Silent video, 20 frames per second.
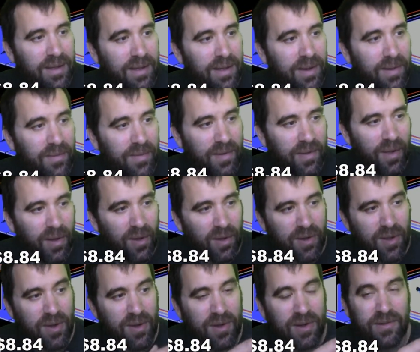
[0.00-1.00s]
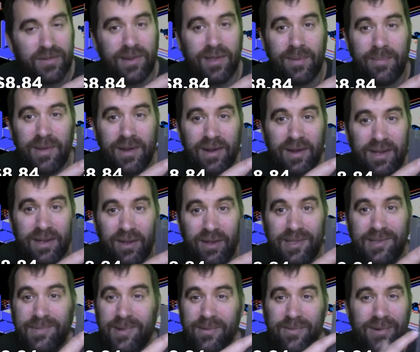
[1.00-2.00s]
The Hulk Hogan, Real American,
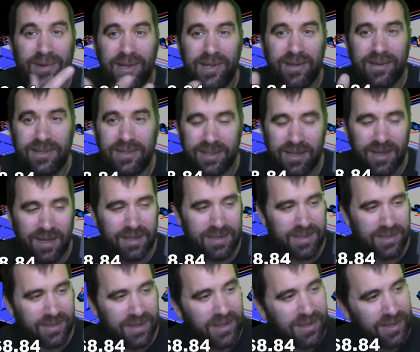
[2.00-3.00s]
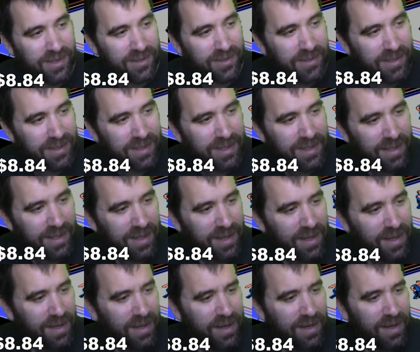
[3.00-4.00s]
Ultimate Warrior songs are all good.
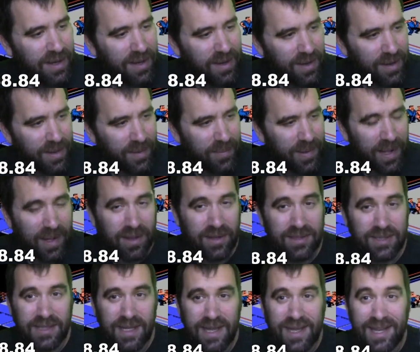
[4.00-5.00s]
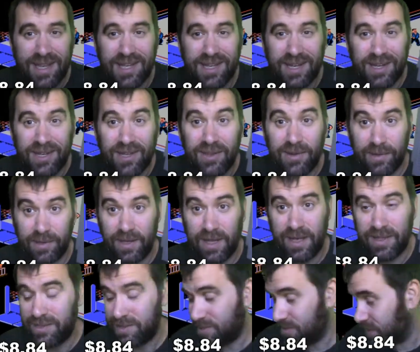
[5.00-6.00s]
LJN,
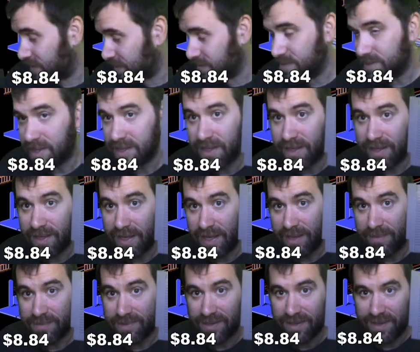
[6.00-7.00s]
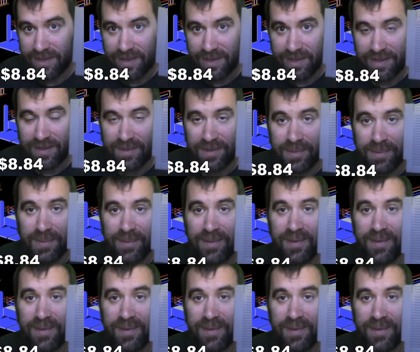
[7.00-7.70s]
got 2 LJN games on here.